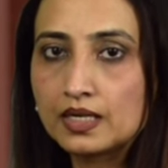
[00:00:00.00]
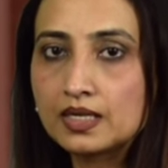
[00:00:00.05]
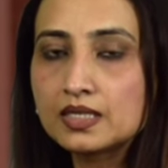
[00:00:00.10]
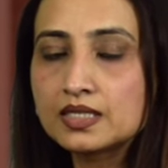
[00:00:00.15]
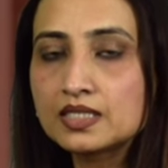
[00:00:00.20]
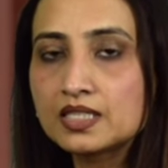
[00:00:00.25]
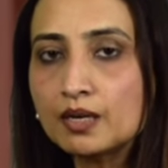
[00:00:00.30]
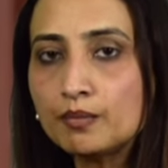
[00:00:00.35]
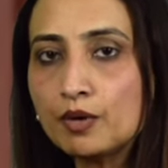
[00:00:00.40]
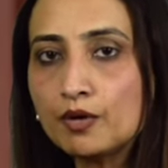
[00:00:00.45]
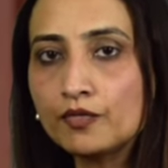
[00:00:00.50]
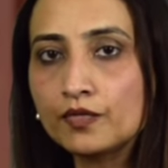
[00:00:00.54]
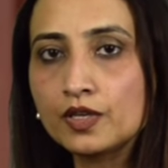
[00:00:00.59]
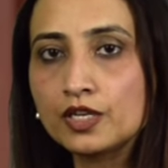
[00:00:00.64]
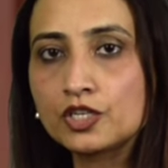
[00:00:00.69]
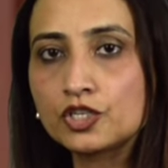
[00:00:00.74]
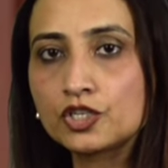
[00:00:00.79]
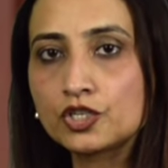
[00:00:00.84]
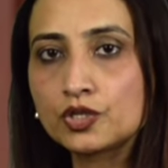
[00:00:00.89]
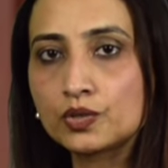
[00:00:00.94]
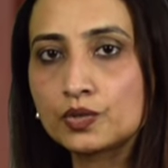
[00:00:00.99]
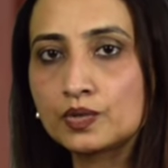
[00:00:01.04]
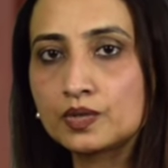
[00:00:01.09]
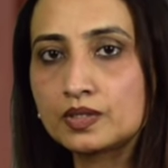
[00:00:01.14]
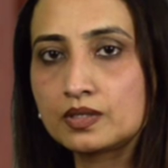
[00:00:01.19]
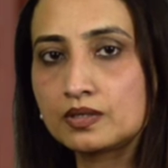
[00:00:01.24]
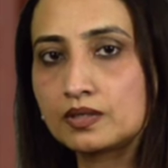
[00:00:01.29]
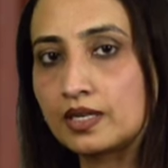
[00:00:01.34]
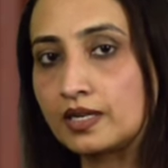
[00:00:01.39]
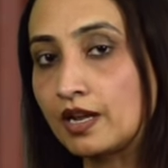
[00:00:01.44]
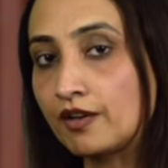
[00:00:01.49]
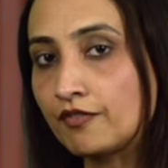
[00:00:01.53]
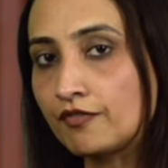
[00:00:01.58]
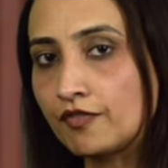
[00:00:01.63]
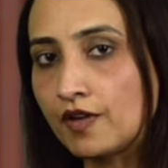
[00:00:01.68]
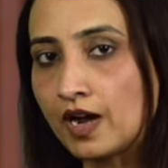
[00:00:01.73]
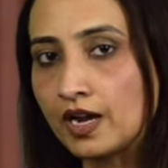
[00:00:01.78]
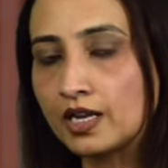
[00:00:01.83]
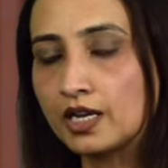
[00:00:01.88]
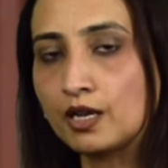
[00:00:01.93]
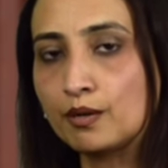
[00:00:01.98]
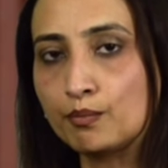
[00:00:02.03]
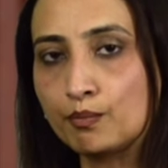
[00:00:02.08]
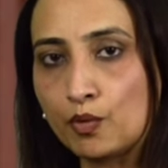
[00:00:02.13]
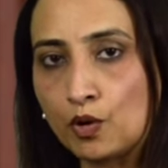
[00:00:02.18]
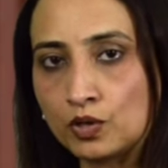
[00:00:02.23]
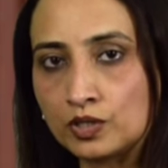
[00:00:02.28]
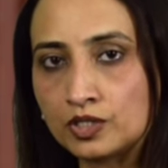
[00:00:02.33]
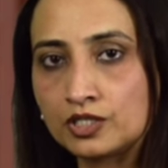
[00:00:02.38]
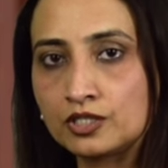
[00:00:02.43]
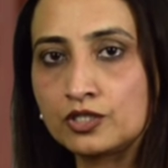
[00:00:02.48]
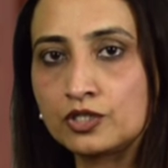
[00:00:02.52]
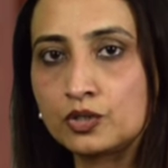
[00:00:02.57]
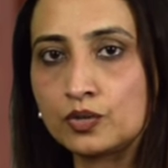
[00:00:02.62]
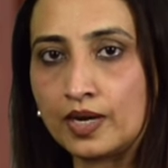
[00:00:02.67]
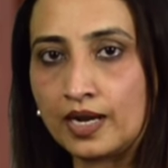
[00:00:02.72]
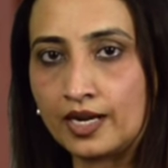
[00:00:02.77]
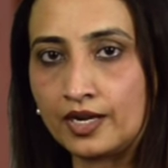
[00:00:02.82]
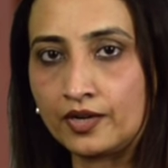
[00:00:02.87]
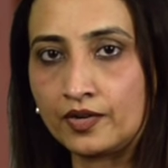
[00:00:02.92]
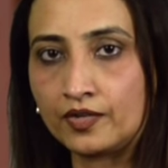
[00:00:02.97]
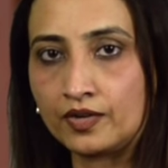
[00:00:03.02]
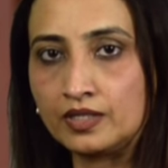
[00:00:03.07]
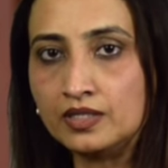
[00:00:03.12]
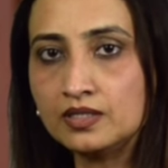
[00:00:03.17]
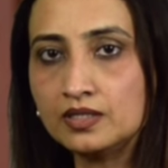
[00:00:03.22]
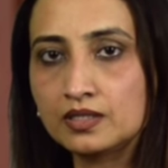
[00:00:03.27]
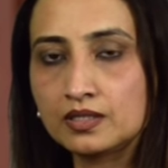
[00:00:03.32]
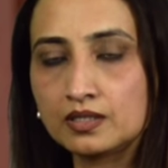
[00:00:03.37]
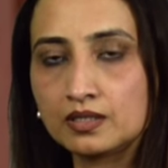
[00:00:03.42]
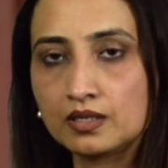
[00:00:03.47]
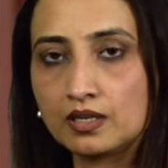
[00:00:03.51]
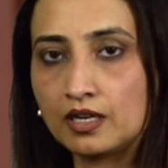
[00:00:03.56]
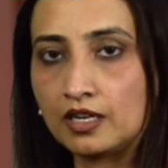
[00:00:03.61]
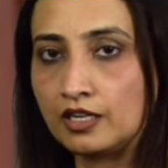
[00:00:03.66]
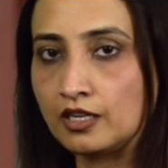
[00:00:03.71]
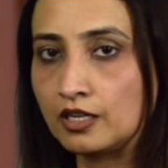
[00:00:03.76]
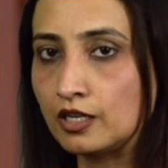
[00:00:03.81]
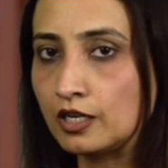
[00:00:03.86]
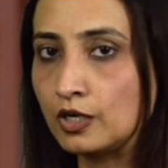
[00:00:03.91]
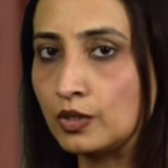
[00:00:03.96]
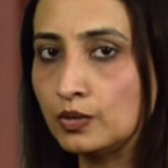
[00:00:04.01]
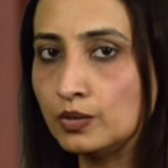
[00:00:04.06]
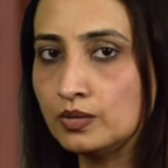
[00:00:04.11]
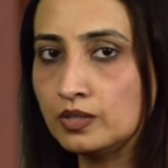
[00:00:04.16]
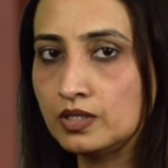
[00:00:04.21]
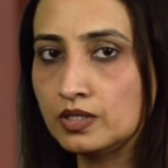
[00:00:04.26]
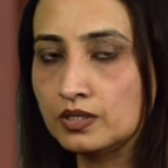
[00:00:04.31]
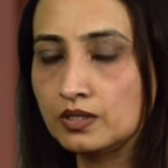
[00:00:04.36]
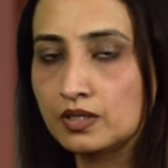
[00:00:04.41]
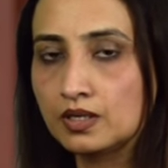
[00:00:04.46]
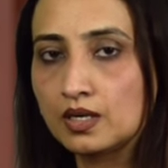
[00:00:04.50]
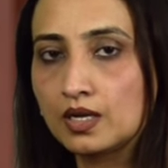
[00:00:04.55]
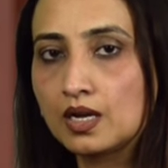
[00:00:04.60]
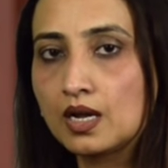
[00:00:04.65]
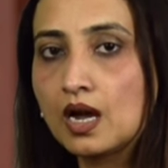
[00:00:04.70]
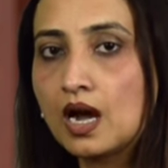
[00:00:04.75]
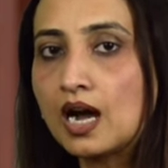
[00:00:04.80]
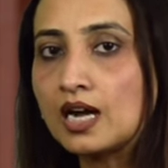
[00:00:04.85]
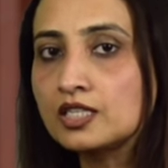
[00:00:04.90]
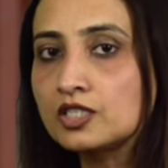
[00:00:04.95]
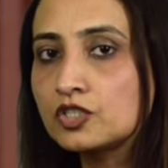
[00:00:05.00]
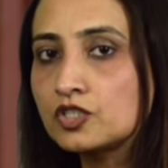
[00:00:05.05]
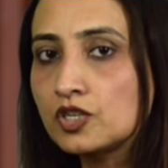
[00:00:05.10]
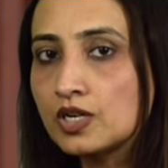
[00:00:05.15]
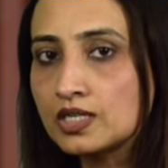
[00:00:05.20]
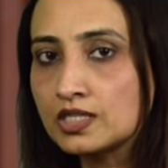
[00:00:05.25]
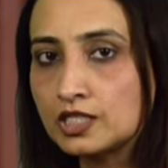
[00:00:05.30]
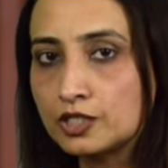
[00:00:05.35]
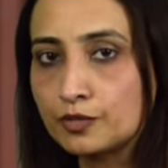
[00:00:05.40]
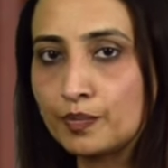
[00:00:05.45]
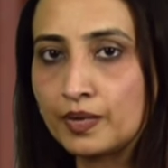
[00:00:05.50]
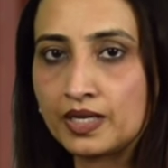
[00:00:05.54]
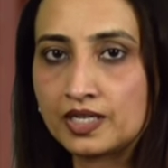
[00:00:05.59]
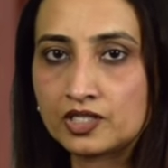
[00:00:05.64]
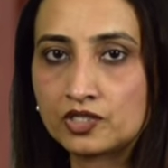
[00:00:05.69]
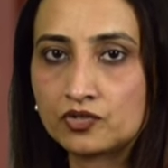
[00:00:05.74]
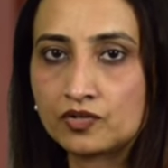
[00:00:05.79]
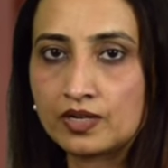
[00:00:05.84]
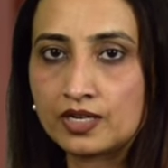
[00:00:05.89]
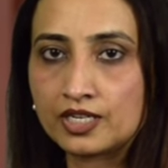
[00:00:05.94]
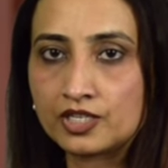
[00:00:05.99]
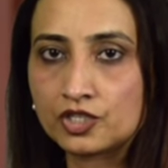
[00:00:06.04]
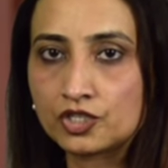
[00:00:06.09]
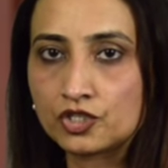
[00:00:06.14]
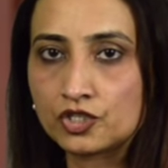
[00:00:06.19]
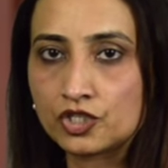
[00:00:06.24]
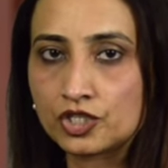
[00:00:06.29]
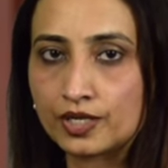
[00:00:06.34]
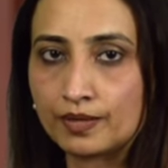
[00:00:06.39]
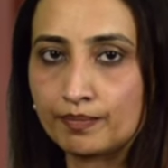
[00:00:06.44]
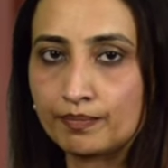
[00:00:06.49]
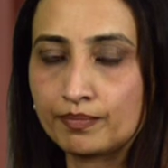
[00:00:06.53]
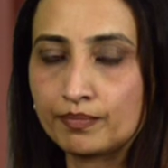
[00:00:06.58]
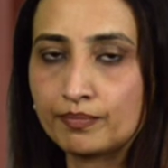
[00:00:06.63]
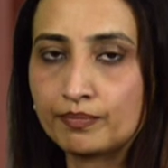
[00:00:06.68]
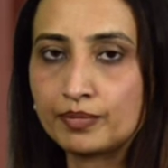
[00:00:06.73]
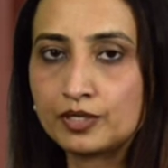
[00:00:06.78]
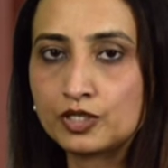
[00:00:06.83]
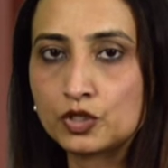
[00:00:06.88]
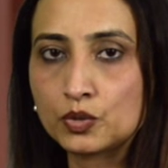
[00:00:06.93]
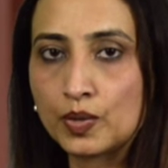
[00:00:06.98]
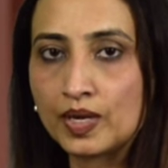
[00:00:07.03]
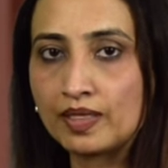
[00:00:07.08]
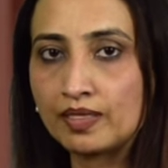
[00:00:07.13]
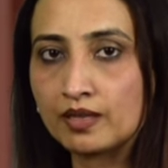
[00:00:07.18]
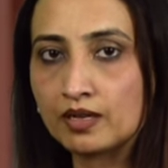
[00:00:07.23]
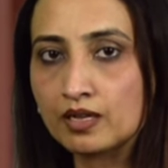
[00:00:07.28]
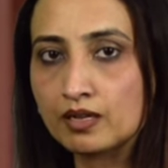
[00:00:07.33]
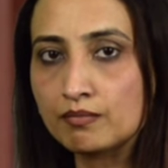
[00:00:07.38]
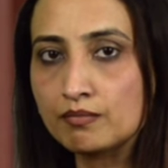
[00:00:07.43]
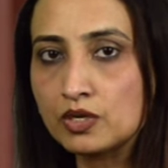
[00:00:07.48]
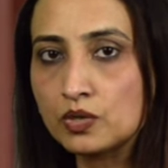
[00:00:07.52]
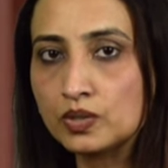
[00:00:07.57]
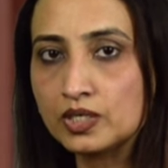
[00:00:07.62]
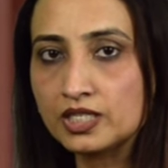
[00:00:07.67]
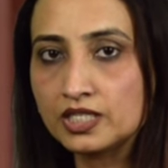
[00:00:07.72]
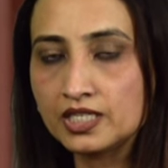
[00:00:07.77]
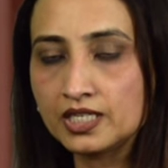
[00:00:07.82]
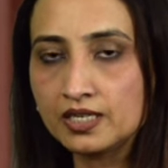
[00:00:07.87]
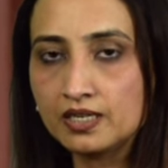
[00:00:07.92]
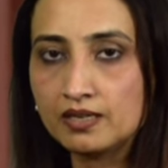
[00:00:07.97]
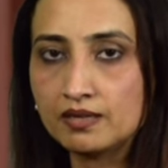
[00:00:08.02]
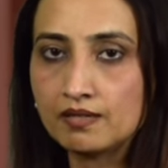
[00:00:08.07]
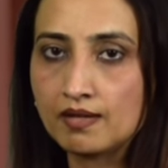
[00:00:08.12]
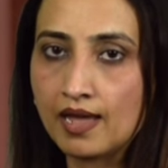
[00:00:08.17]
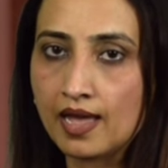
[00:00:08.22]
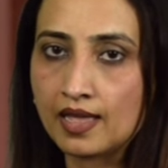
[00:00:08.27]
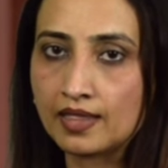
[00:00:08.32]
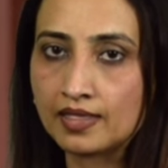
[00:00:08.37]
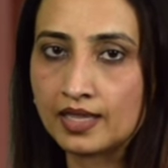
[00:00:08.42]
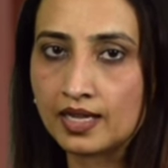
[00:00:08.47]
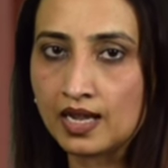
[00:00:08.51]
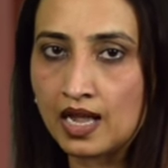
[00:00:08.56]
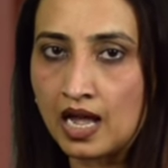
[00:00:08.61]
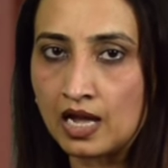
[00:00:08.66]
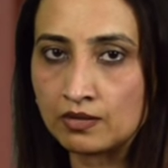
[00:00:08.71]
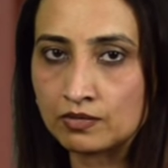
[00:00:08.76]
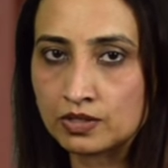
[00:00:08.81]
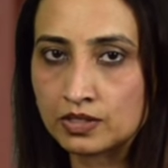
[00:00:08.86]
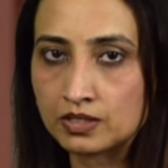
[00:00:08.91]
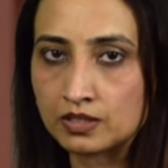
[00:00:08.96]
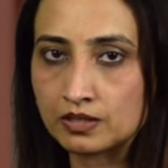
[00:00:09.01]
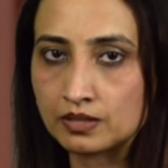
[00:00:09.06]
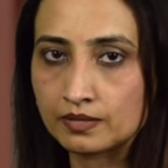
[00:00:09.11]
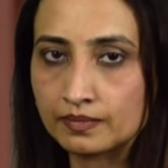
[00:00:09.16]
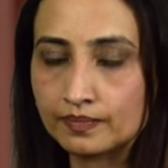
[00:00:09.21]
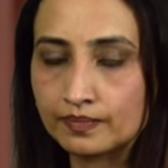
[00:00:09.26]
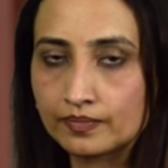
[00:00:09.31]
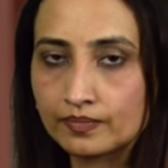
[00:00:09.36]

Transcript: Some of the issues that I find important to address include a trust based relationship between the community and the council,